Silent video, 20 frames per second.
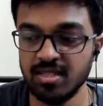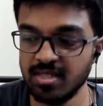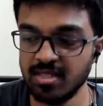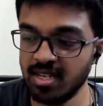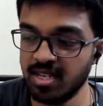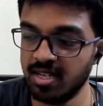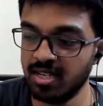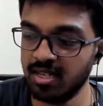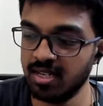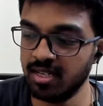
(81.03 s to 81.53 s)
and
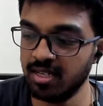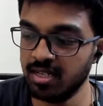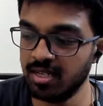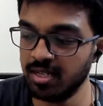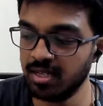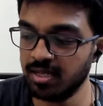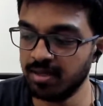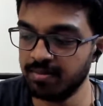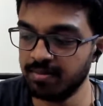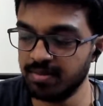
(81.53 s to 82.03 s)

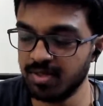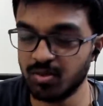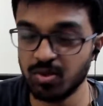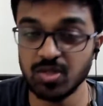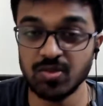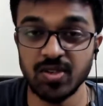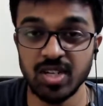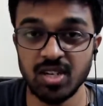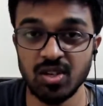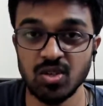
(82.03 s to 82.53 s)
it was
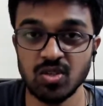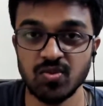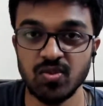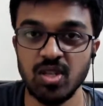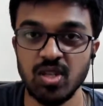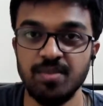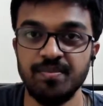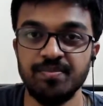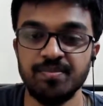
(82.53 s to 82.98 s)
very useful.